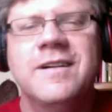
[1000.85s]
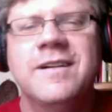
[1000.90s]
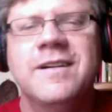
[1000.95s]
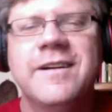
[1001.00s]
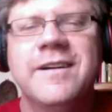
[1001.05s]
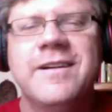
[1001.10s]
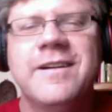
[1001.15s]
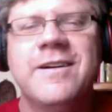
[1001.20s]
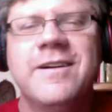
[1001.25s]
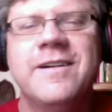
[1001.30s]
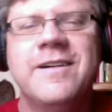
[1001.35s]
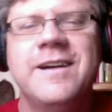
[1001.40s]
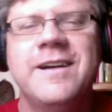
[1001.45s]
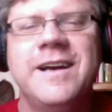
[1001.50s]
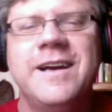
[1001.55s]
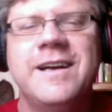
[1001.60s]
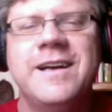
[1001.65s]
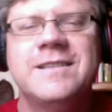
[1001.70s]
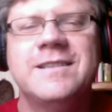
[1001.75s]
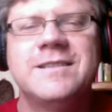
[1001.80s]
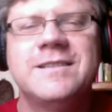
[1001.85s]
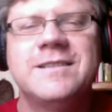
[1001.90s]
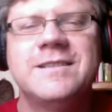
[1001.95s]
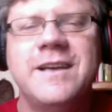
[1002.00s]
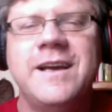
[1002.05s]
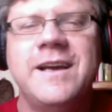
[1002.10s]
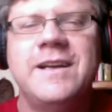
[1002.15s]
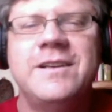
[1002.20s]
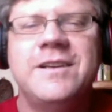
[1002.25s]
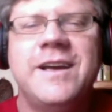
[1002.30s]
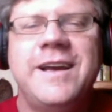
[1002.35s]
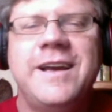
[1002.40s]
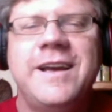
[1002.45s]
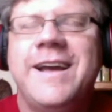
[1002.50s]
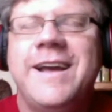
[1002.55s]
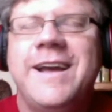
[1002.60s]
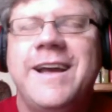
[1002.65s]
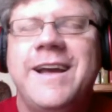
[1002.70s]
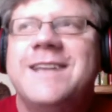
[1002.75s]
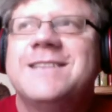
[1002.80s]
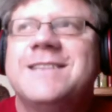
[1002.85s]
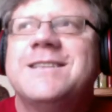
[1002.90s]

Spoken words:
It's